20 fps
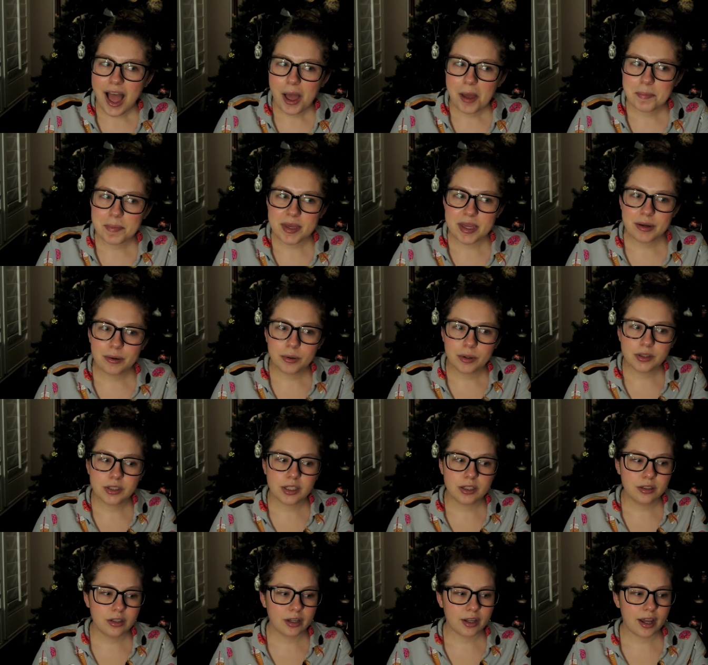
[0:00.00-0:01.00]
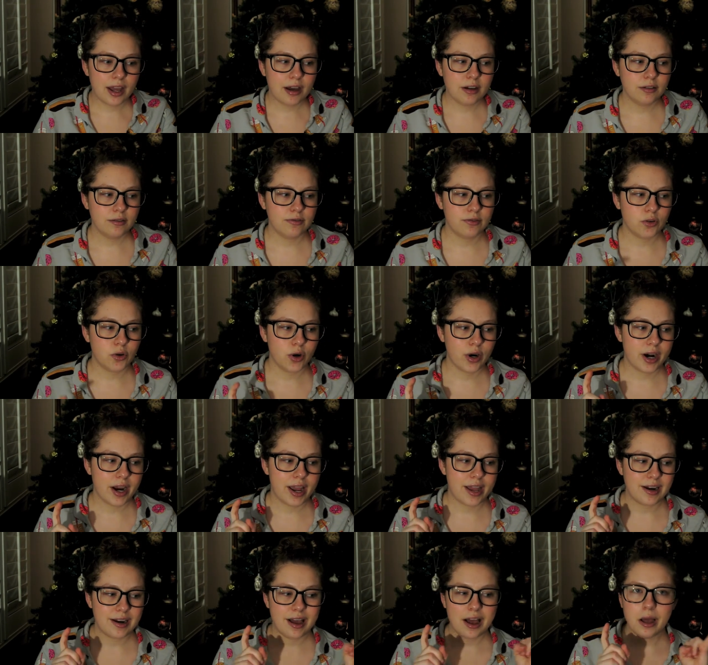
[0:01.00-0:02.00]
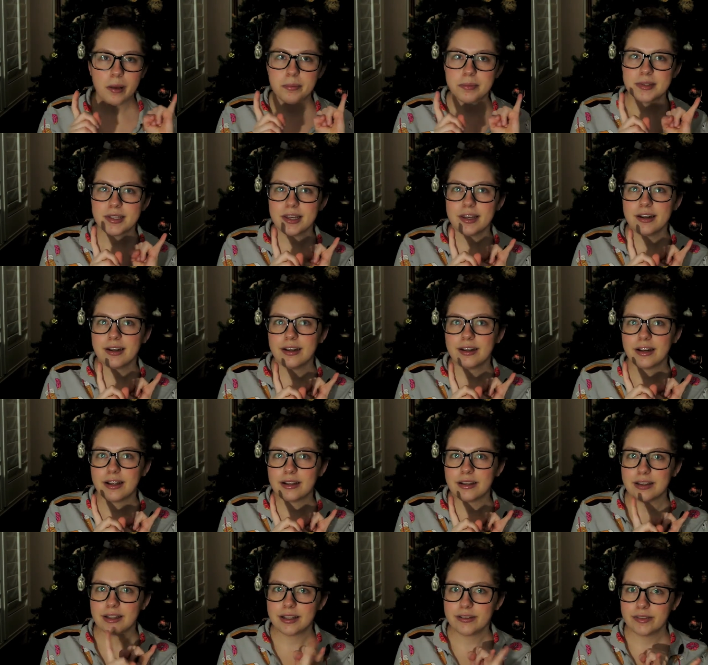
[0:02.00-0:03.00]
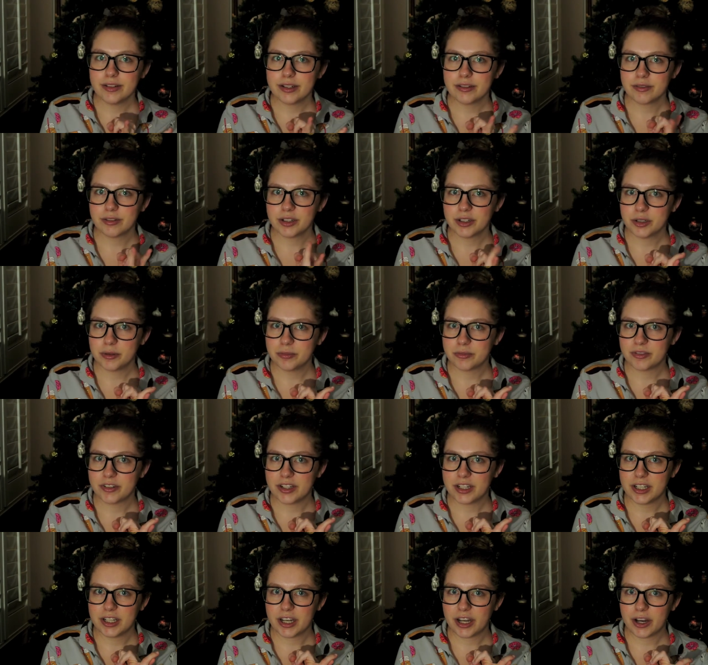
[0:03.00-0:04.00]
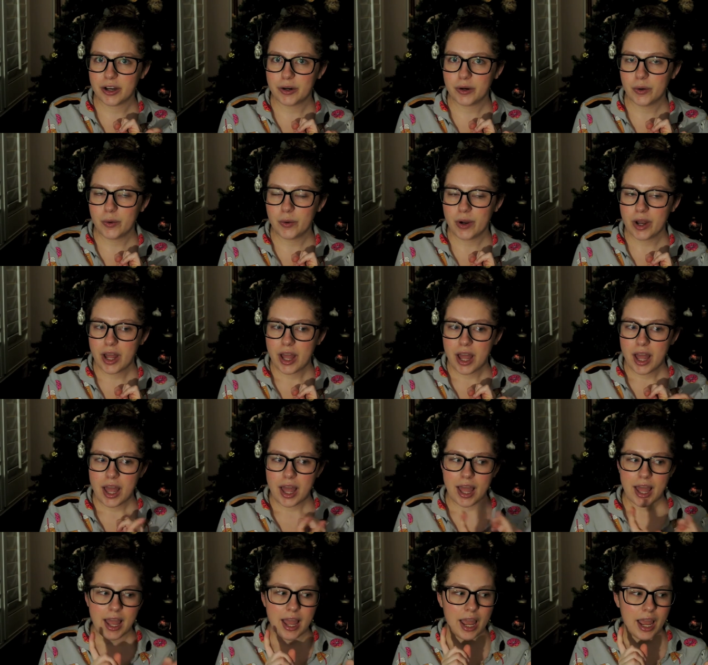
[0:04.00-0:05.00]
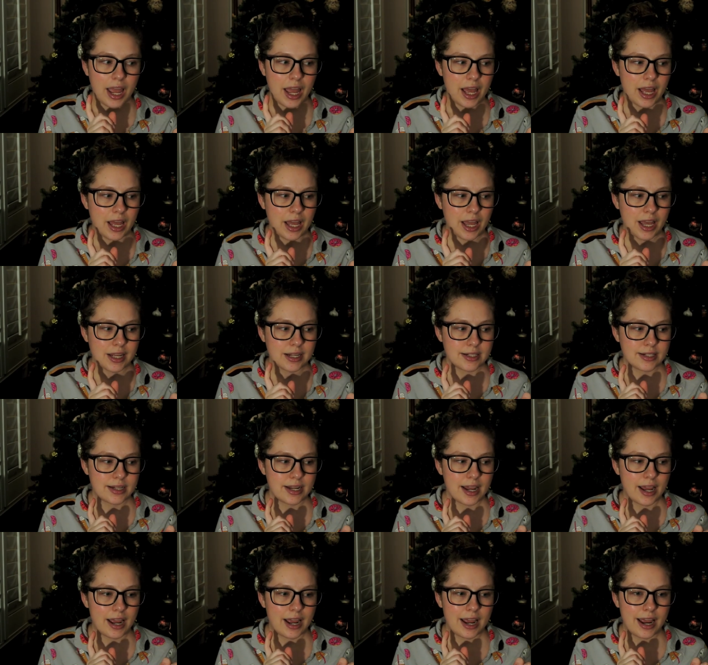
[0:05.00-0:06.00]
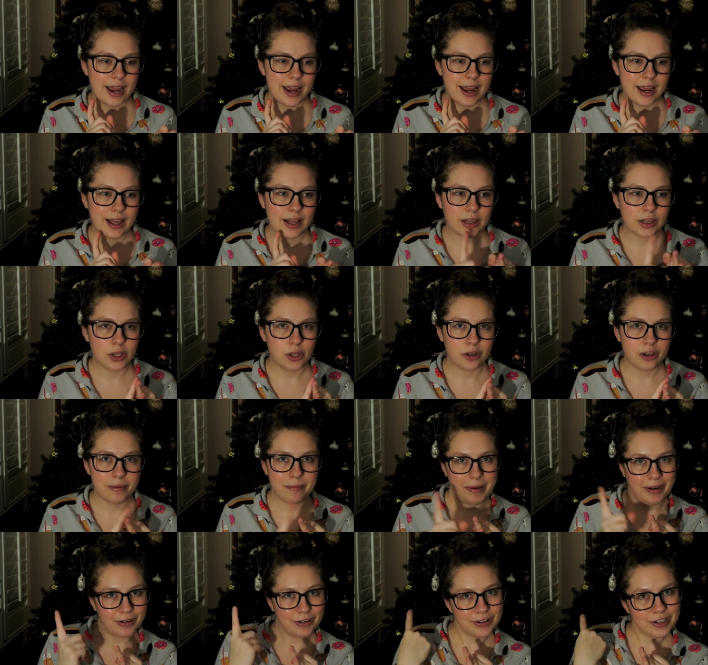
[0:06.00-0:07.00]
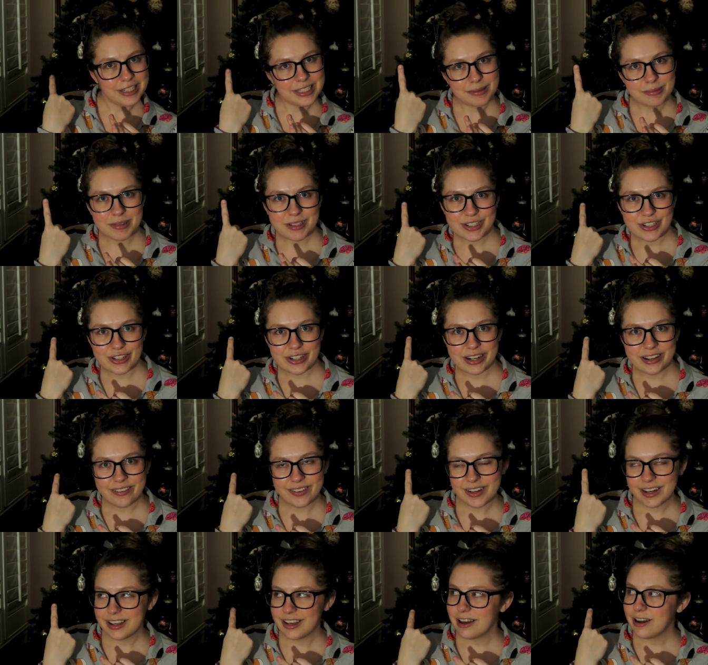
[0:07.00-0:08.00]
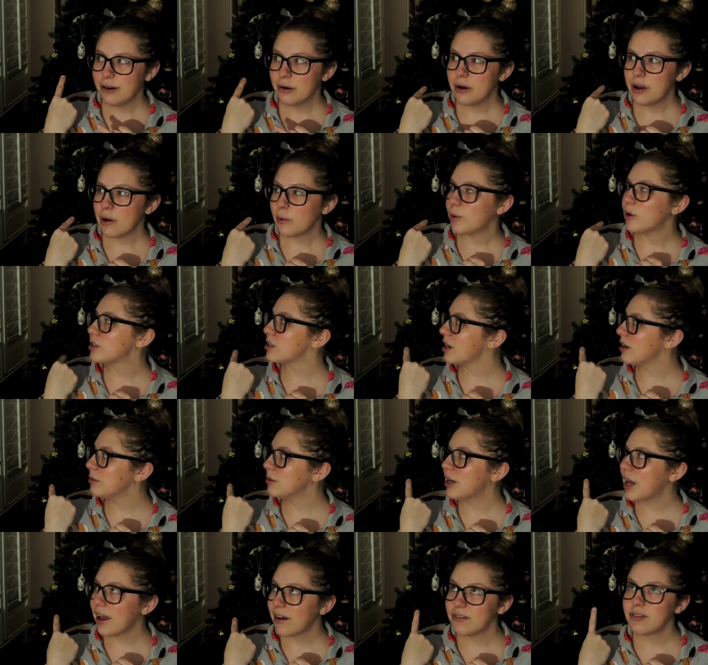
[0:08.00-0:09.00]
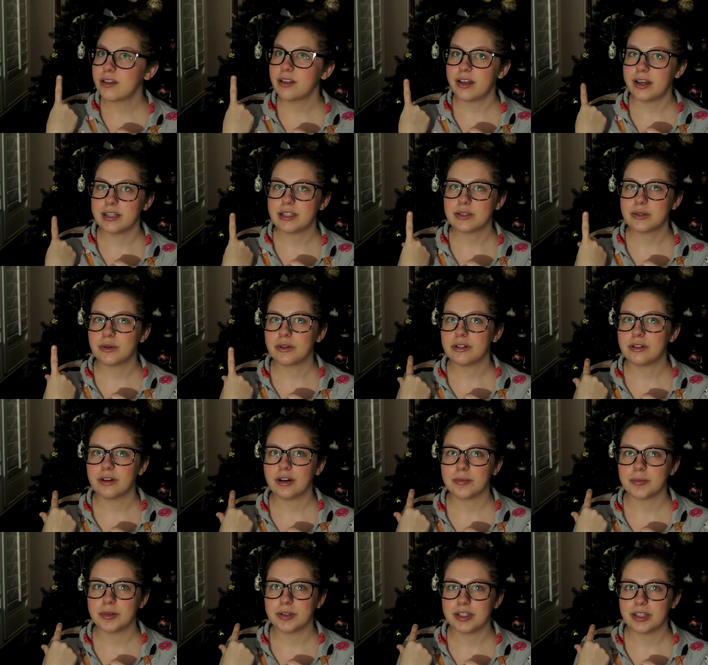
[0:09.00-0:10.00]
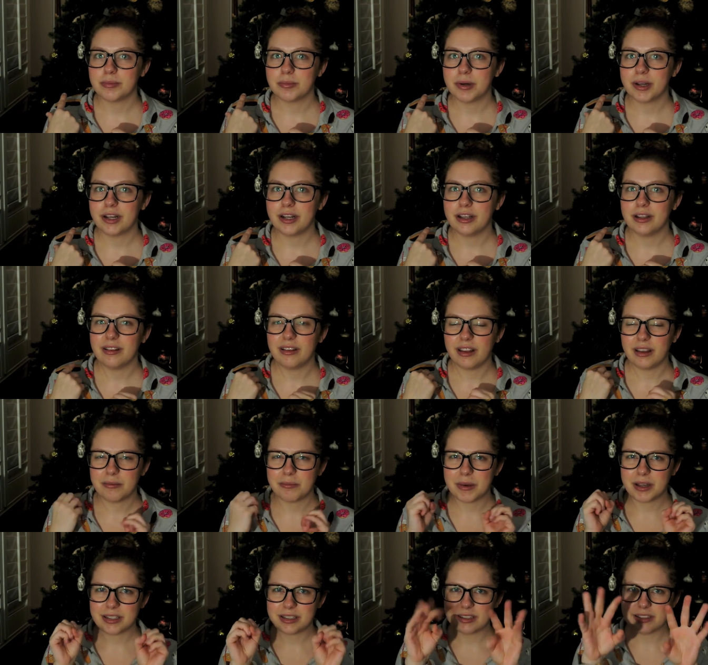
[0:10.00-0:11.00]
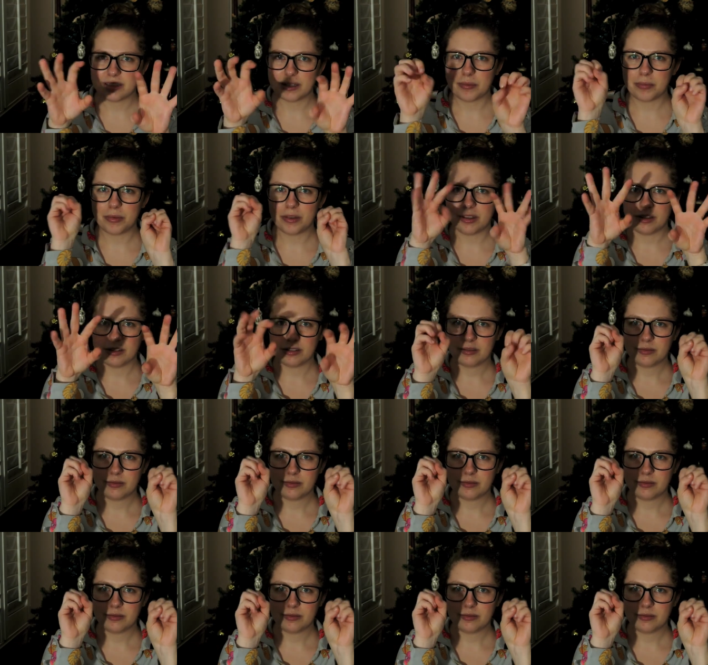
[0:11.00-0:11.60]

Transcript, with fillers: Be on the lookout for an updated living room video and a look at my Christmas tree video, which I would have the lights on normally, but it like messes up the,